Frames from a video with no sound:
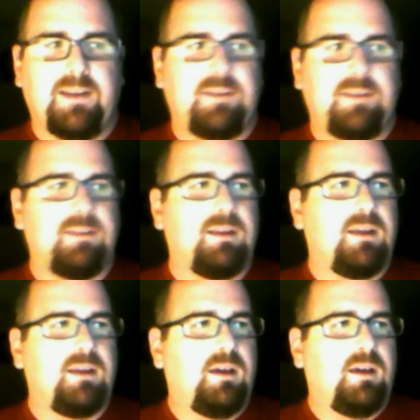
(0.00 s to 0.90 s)
and
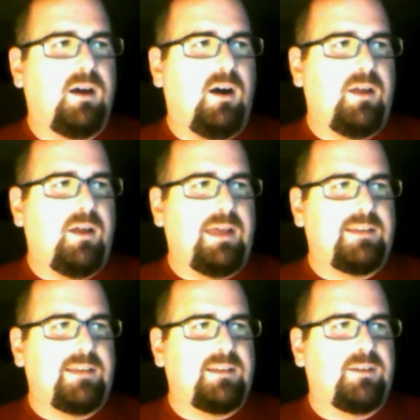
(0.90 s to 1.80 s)
all that
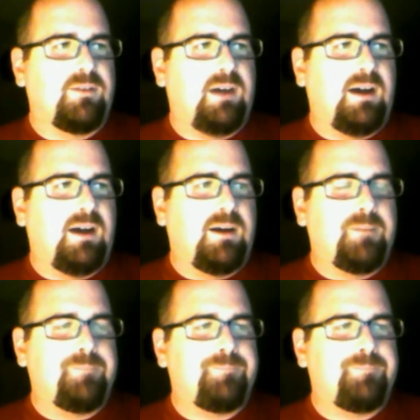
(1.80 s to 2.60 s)
stuff, um,